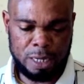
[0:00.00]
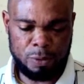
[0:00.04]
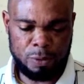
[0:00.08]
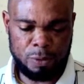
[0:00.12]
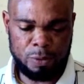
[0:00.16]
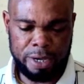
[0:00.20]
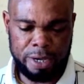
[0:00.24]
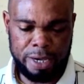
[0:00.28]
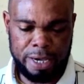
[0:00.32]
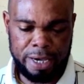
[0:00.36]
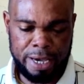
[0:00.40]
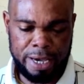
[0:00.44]

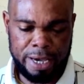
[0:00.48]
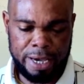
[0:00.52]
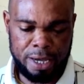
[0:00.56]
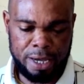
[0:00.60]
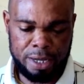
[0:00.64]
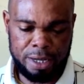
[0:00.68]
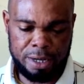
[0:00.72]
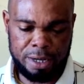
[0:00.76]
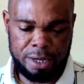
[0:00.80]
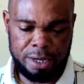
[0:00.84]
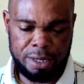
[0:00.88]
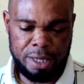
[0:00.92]
and the
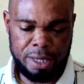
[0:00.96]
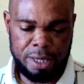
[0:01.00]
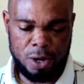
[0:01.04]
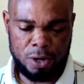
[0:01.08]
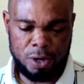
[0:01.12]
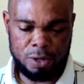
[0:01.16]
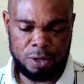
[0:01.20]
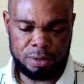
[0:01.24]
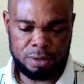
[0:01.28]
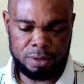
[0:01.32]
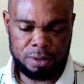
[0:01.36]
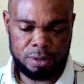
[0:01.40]

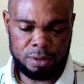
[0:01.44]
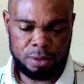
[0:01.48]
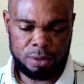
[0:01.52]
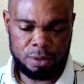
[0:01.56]
PIP.